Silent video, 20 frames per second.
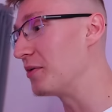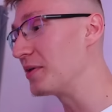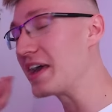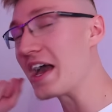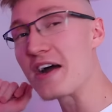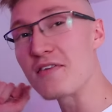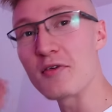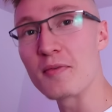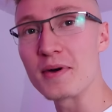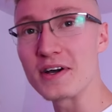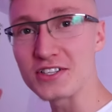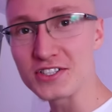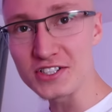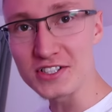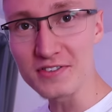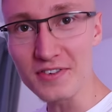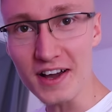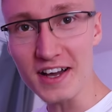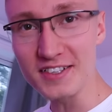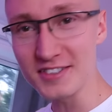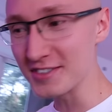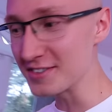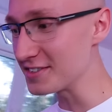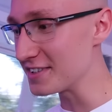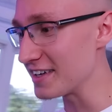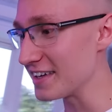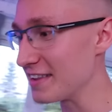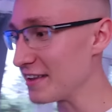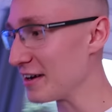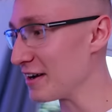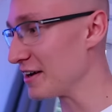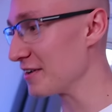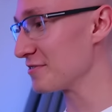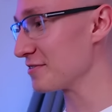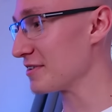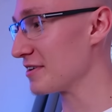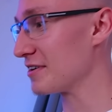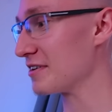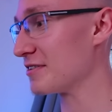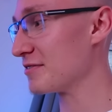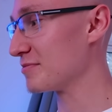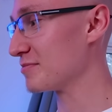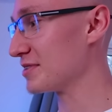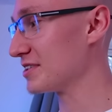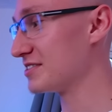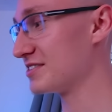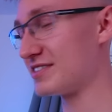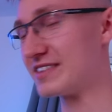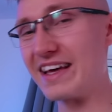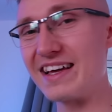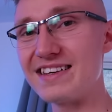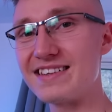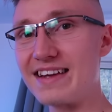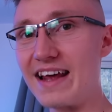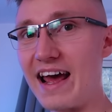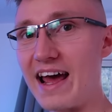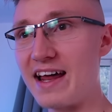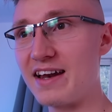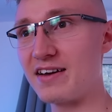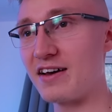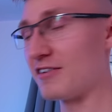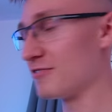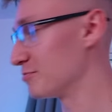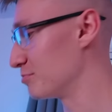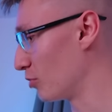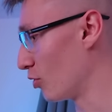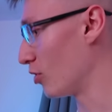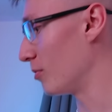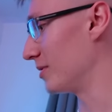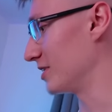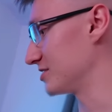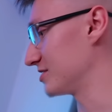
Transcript: we have a bunch of devices here that I've been sent and I've bought